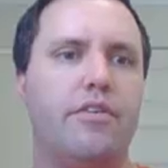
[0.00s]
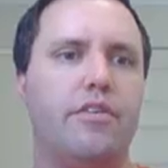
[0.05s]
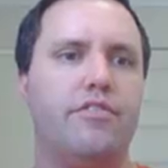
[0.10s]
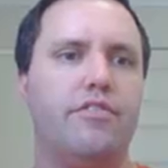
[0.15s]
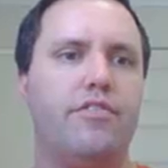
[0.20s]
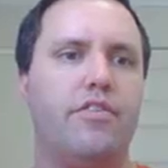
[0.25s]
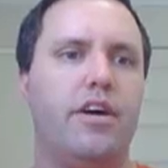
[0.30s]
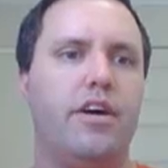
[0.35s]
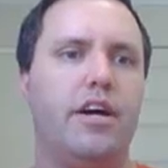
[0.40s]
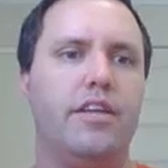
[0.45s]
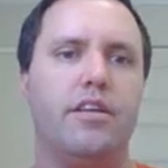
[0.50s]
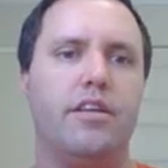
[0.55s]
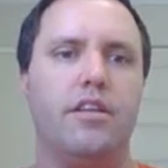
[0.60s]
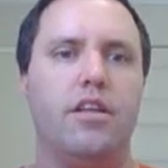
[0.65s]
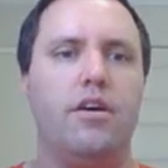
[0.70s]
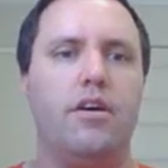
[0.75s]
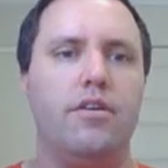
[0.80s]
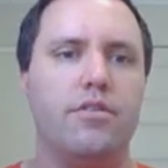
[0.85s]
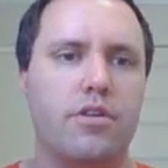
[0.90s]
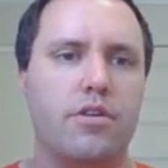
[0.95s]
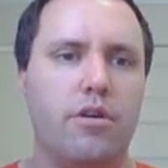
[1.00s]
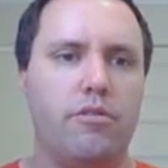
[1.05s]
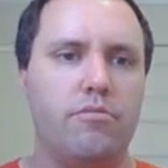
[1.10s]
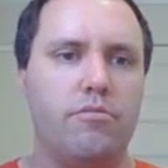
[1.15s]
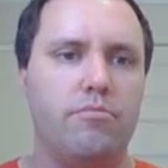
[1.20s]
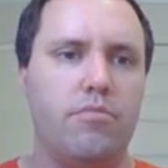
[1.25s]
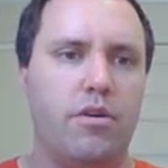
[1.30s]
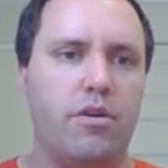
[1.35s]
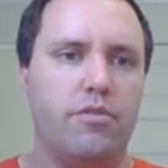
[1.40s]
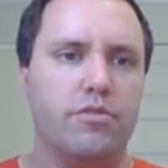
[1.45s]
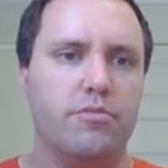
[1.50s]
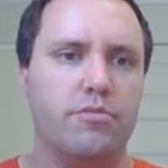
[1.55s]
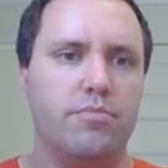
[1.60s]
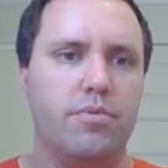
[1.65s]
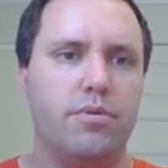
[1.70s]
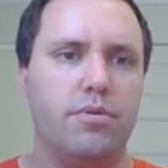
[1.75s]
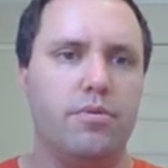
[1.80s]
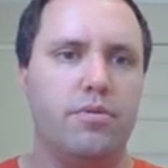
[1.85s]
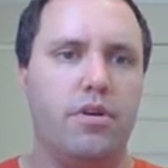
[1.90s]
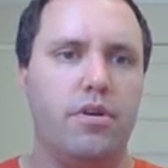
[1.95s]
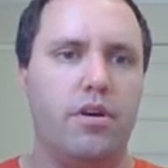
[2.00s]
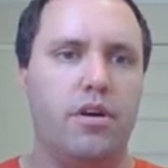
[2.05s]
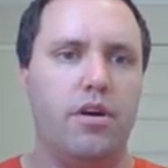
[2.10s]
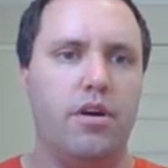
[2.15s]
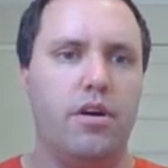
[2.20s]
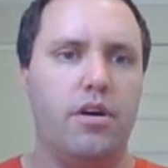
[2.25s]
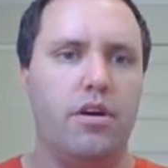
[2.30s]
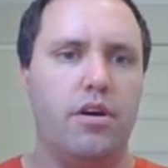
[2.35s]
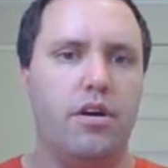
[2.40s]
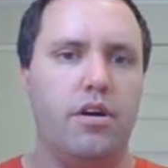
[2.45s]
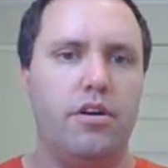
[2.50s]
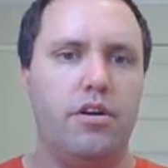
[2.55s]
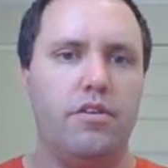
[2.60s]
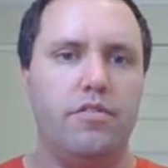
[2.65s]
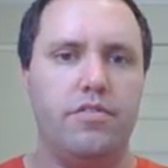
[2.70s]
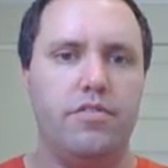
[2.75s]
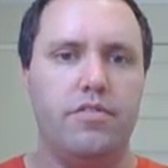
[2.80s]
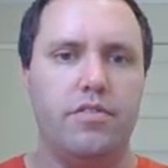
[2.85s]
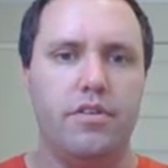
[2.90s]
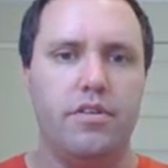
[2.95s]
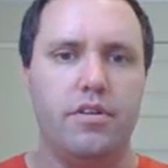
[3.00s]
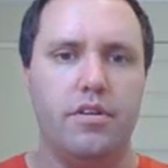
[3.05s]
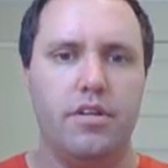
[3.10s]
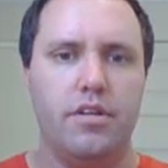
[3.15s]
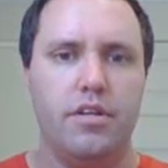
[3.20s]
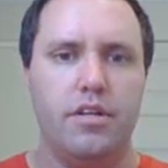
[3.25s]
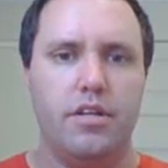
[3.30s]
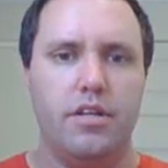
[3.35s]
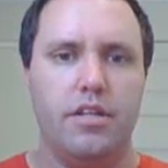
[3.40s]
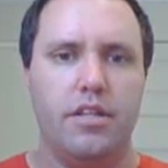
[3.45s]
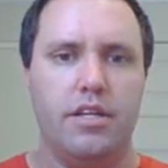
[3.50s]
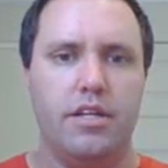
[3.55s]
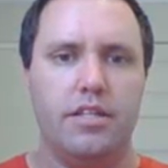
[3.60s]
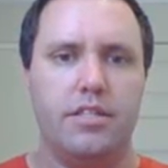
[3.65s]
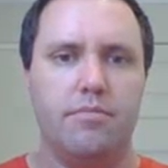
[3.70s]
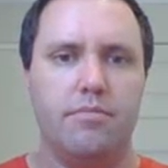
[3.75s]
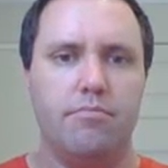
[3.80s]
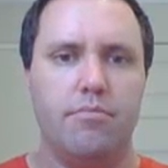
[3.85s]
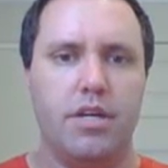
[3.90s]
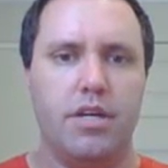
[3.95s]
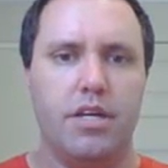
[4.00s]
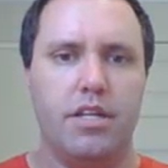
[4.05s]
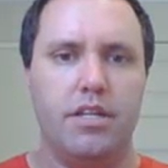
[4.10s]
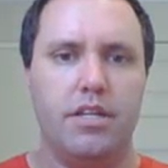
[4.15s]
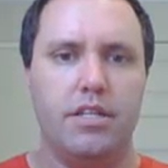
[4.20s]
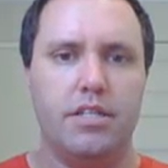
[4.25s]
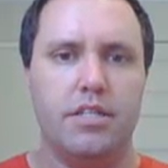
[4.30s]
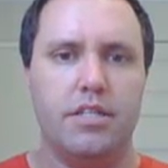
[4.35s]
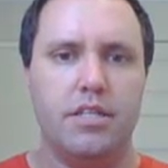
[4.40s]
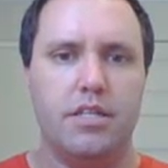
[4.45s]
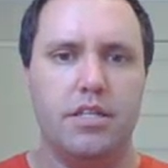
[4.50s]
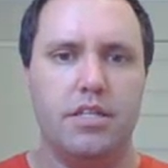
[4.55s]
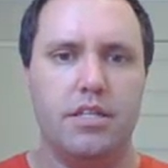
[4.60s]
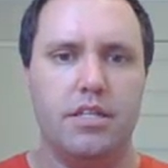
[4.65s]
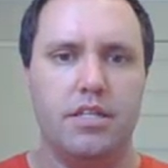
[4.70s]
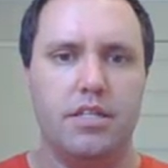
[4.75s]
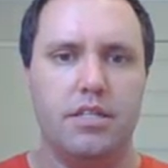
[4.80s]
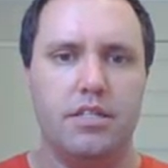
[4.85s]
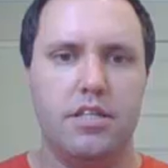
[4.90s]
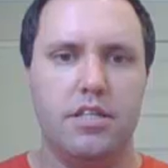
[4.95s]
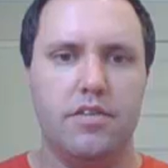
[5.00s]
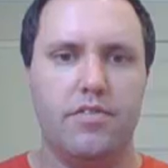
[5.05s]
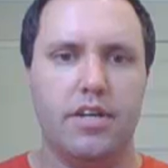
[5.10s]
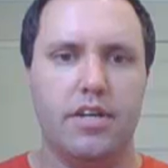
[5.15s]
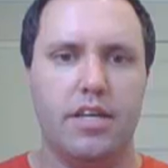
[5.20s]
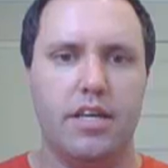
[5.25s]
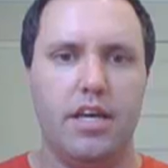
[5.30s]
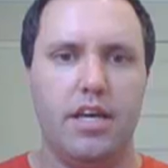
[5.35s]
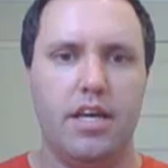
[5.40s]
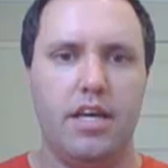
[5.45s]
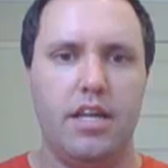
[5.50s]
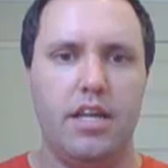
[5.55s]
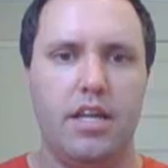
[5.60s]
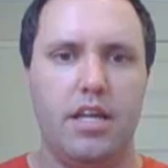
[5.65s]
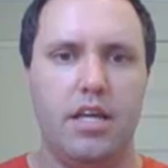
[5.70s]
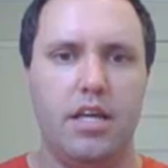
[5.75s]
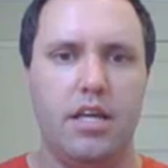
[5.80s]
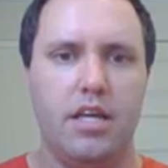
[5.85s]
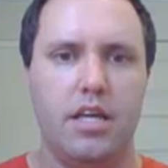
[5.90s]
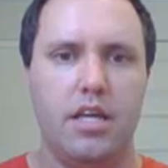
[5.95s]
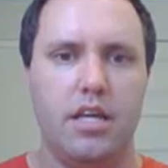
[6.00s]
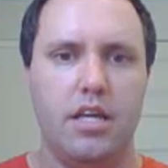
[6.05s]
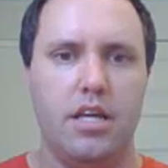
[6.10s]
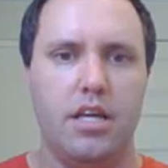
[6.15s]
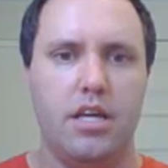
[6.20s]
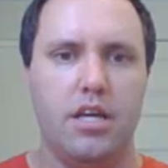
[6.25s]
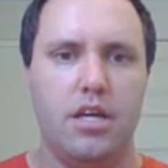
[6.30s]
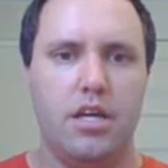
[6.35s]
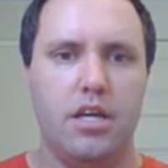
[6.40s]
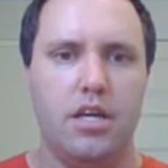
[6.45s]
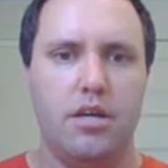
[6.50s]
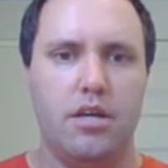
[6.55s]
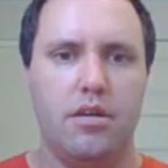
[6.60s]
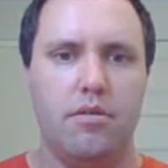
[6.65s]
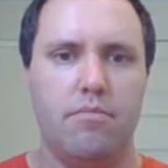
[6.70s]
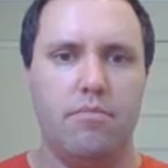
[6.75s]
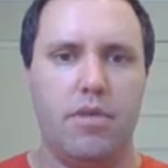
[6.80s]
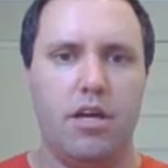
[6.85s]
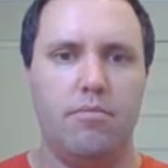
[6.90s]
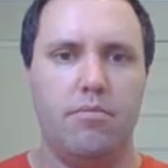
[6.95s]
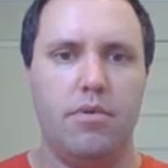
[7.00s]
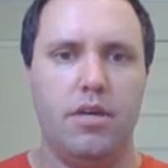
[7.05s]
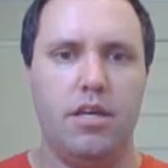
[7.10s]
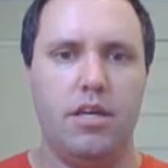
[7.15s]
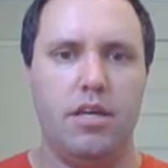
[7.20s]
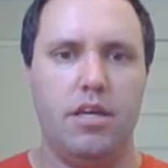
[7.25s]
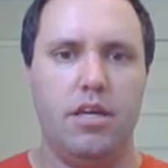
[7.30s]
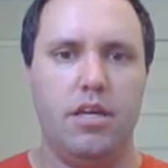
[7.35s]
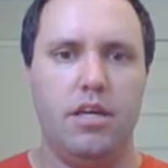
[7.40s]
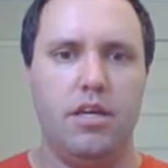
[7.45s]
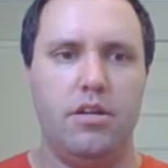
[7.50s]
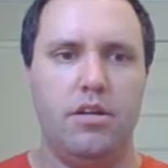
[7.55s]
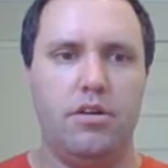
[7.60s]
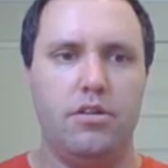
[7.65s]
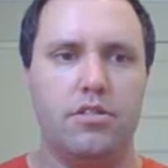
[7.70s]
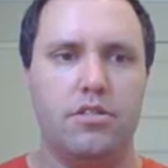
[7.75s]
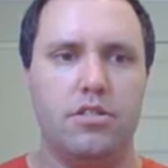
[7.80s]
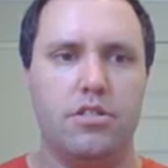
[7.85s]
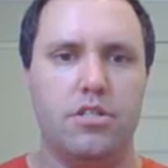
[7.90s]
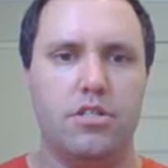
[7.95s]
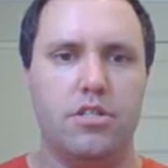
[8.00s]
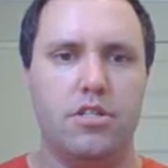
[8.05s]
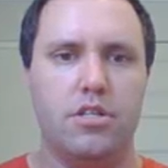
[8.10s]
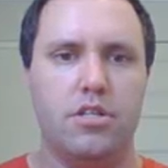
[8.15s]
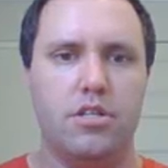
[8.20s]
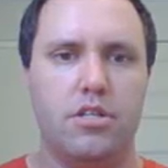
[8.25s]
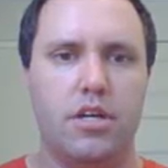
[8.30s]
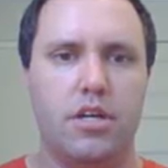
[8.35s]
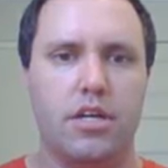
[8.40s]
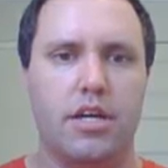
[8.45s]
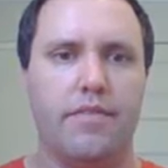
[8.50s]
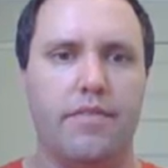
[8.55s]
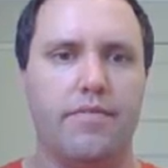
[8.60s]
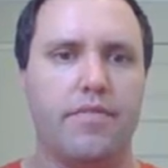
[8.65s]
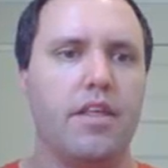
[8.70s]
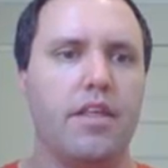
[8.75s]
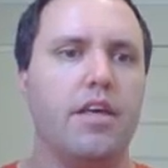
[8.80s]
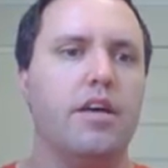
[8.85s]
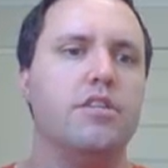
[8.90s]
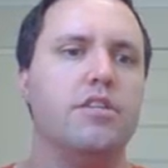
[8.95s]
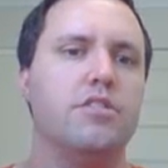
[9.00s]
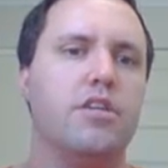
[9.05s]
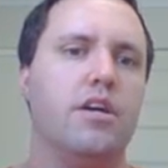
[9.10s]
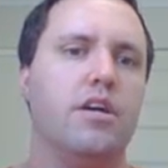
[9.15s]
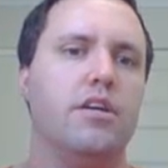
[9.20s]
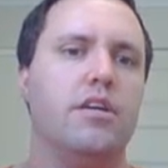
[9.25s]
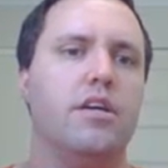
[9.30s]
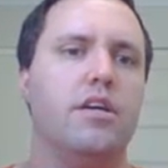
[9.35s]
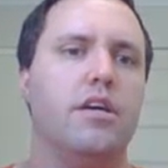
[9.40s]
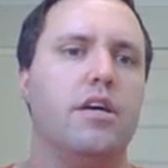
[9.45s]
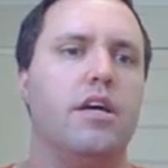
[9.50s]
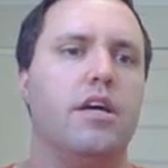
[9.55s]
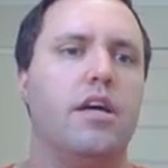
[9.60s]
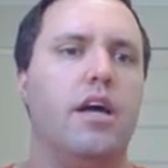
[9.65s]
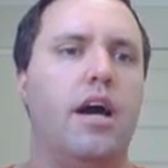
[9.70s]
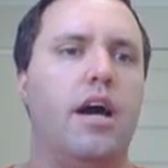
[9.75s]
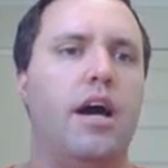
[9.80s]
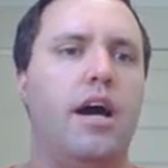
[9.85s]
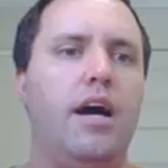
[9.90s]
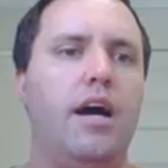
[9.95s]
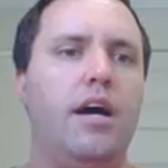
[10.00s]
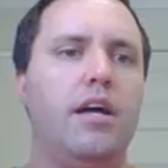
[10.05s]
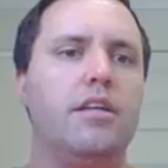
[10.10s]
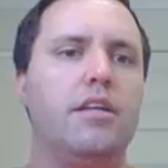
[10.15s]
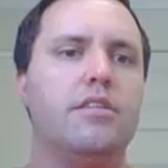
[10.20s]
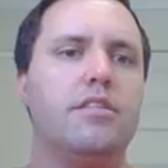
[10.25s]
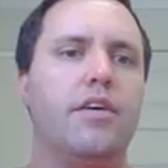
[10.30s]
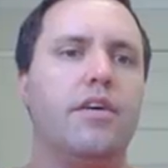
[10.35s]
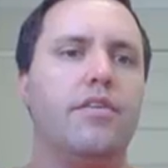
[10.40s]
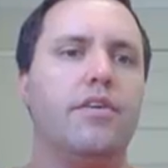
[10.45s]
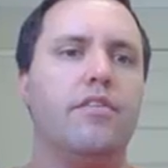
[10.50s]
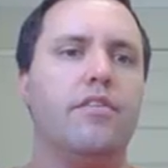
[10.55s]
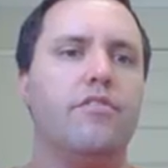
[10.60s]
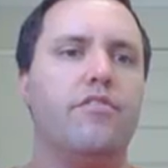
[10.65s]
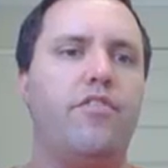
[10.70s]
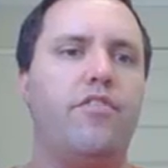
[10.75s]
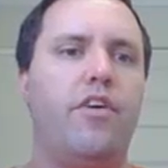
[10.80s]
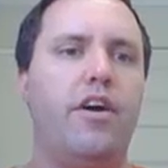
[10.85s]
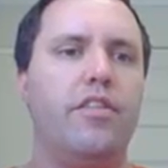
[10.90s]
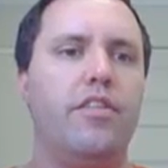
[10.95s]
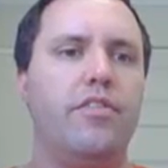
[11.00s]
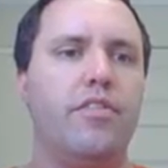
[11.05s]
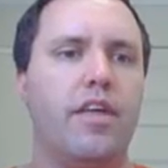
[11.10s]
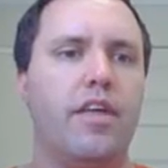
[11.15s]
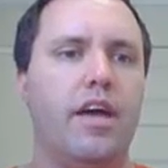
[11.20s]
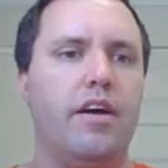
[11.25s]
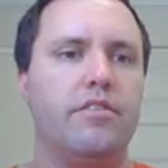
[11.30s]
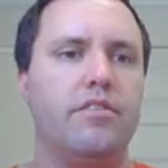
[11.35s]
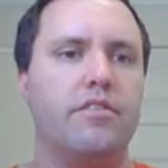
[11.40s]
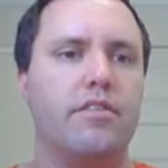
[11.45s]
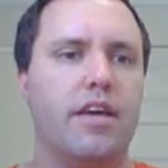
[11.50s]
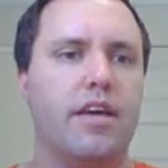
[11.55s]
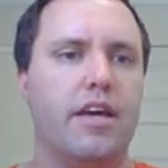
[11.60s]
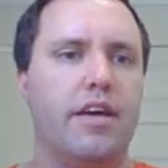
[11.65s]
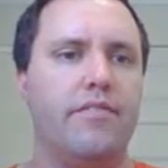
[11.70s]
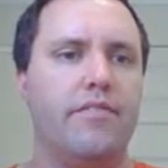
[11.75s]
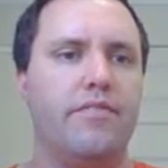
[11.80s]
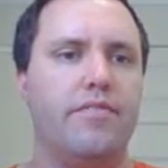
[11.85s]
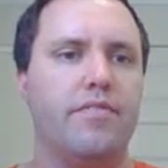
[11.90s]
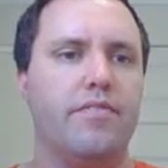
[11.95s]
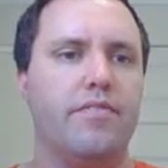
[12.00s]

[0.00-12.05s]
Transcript: to find the lowest common multiple of, let's embiggen it, see if I can, maybe not. Okay, so let's say we find the LCM